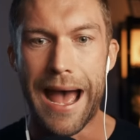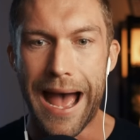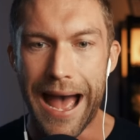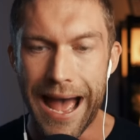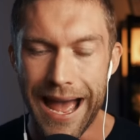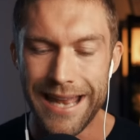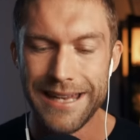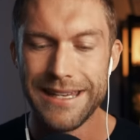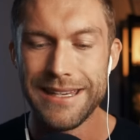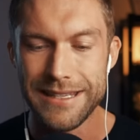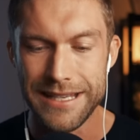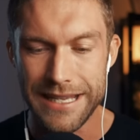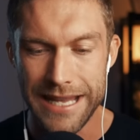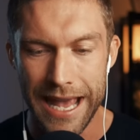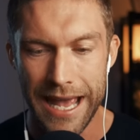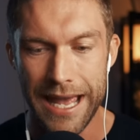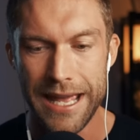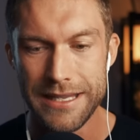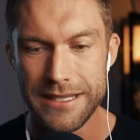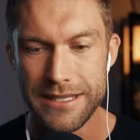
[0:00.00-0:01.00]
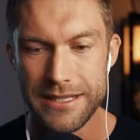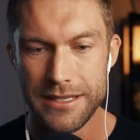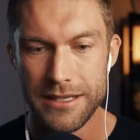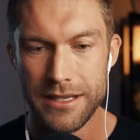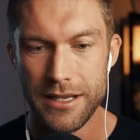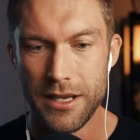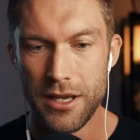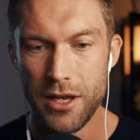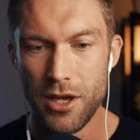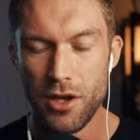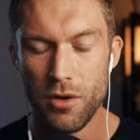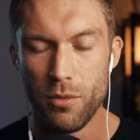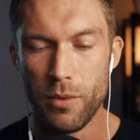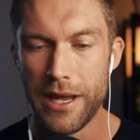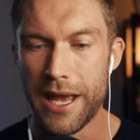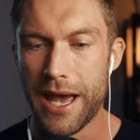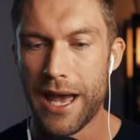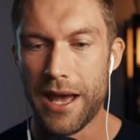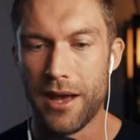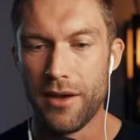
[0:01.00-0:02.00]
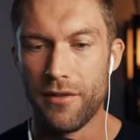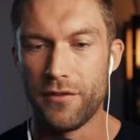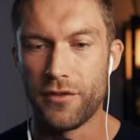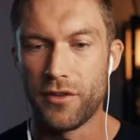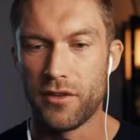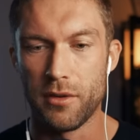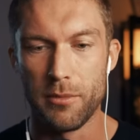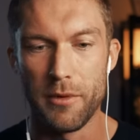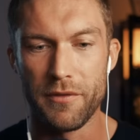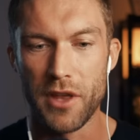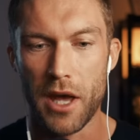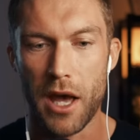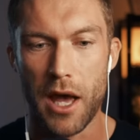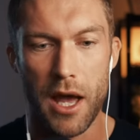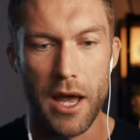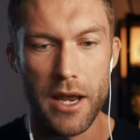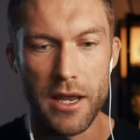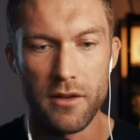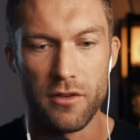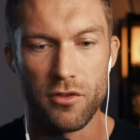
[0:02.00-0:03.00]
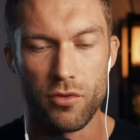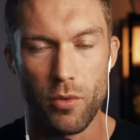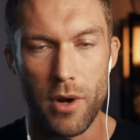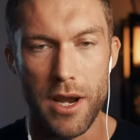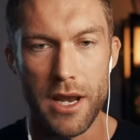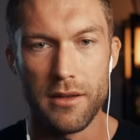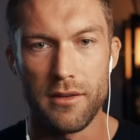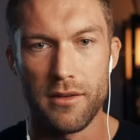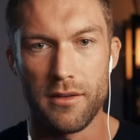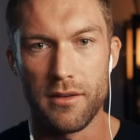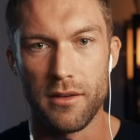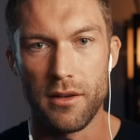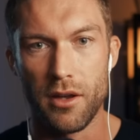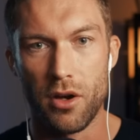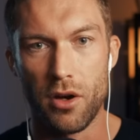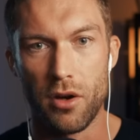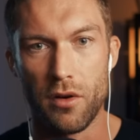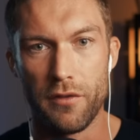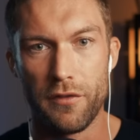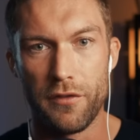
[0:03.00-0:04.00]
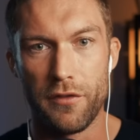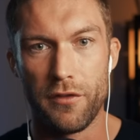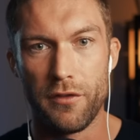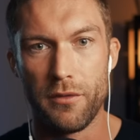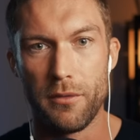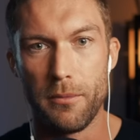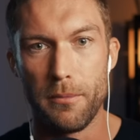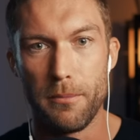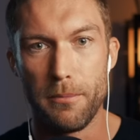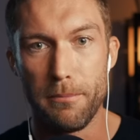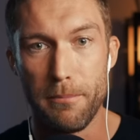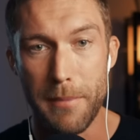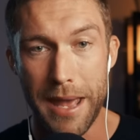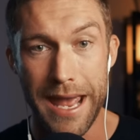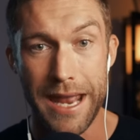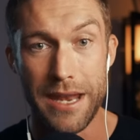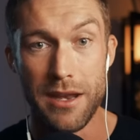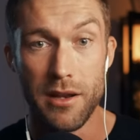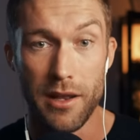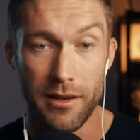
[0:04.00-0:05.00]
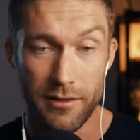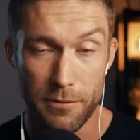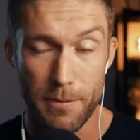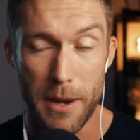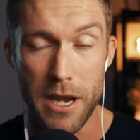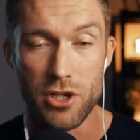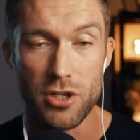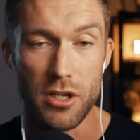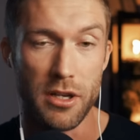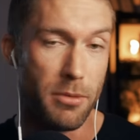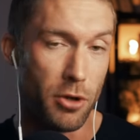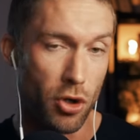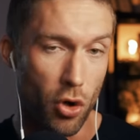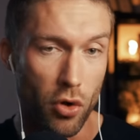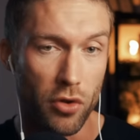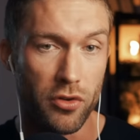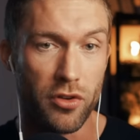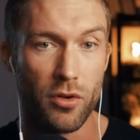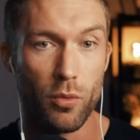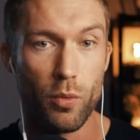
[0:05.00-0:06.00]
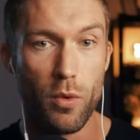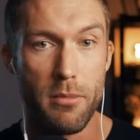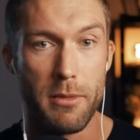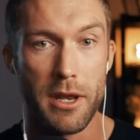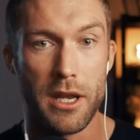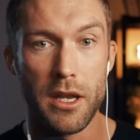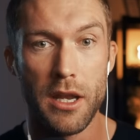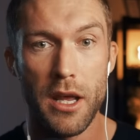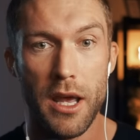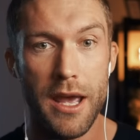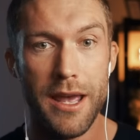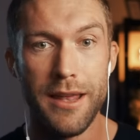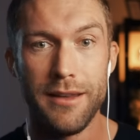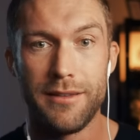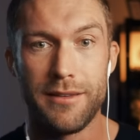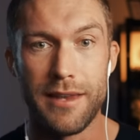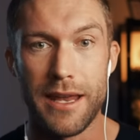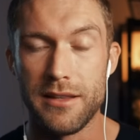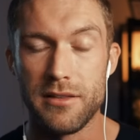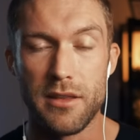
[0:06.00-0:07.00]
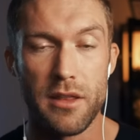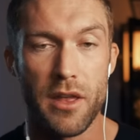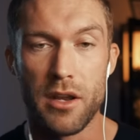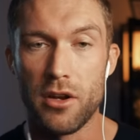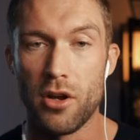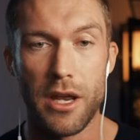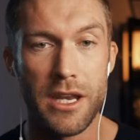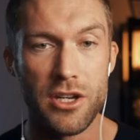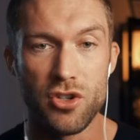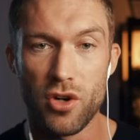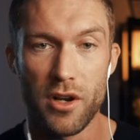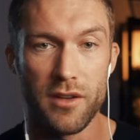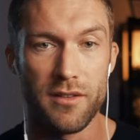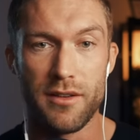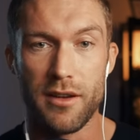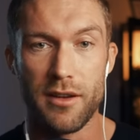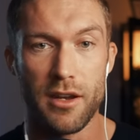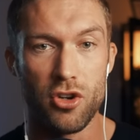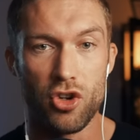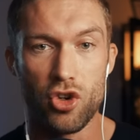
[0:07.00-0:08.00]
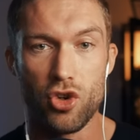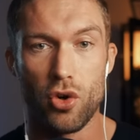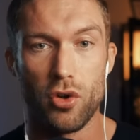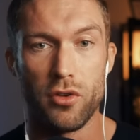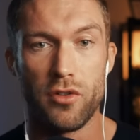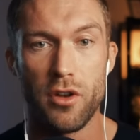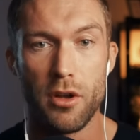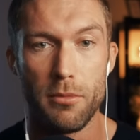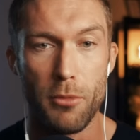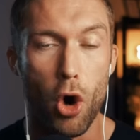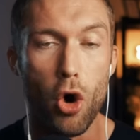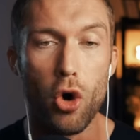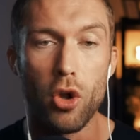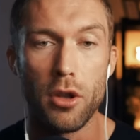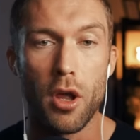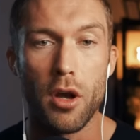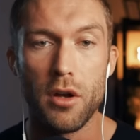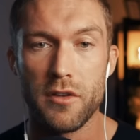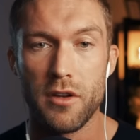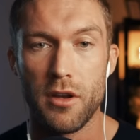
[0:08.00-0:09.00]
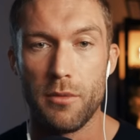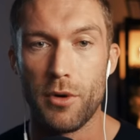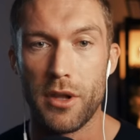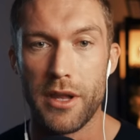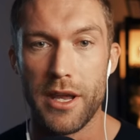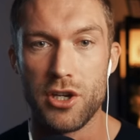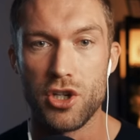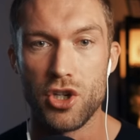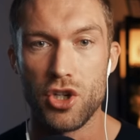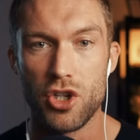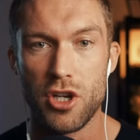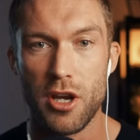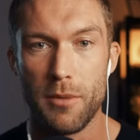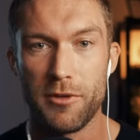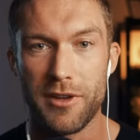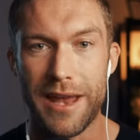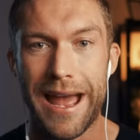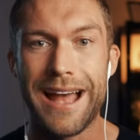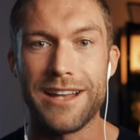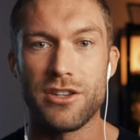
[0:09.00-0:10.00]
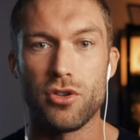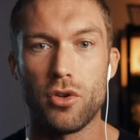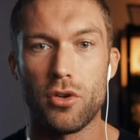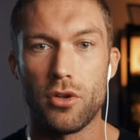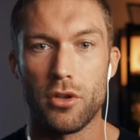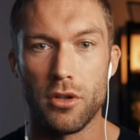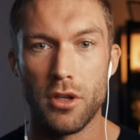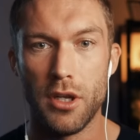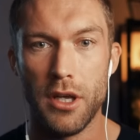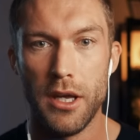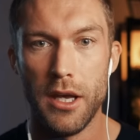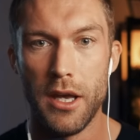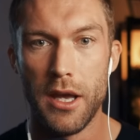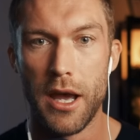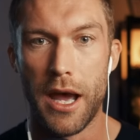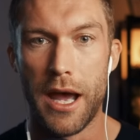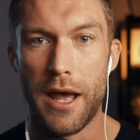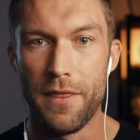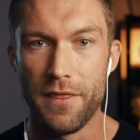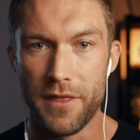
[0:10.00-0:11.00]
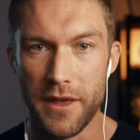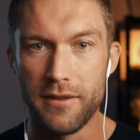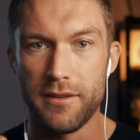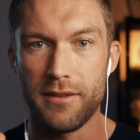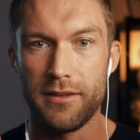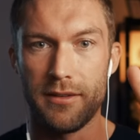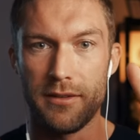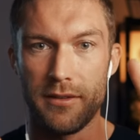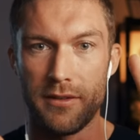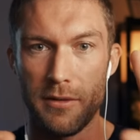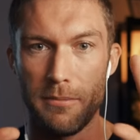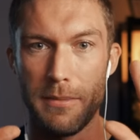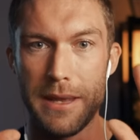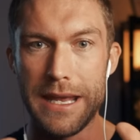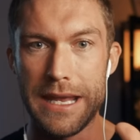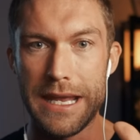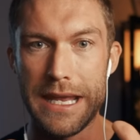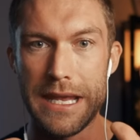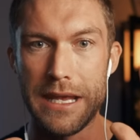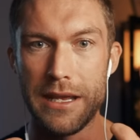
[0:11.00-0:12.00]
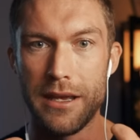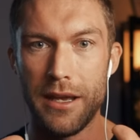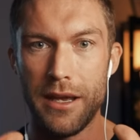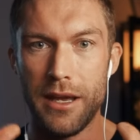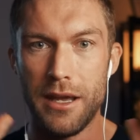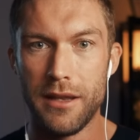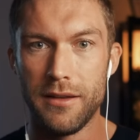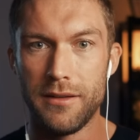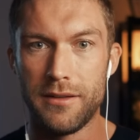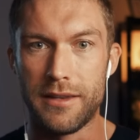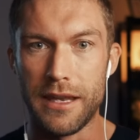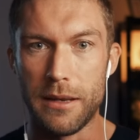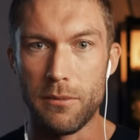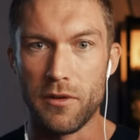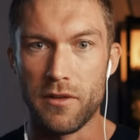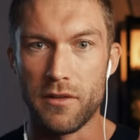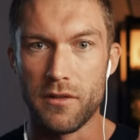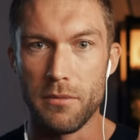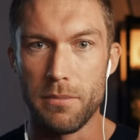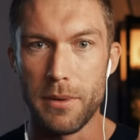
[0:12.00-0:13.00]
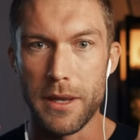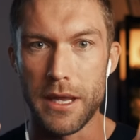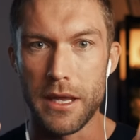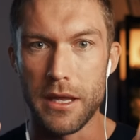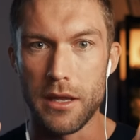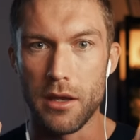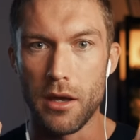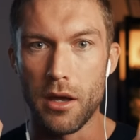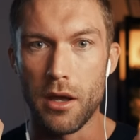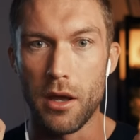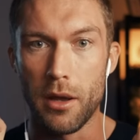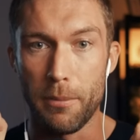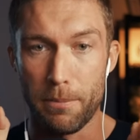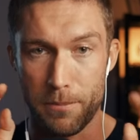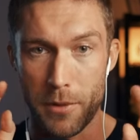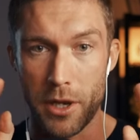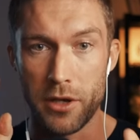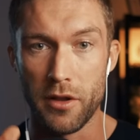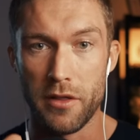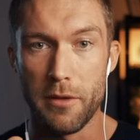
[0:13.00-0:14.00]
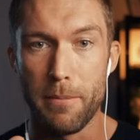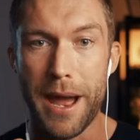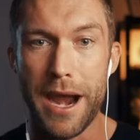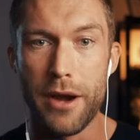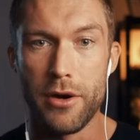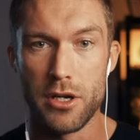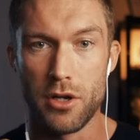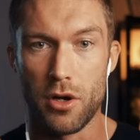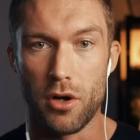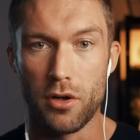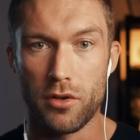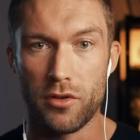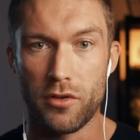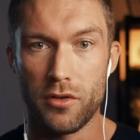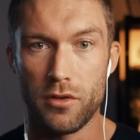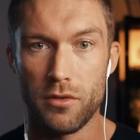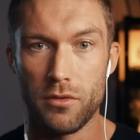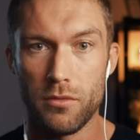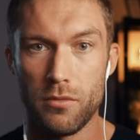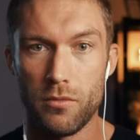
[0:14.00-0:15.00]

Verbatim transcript: and yet we have some of the highest rates of men especially but also women saying that they're not interested in short-term or long-term relationships at all and this to me seems to be a, another paradox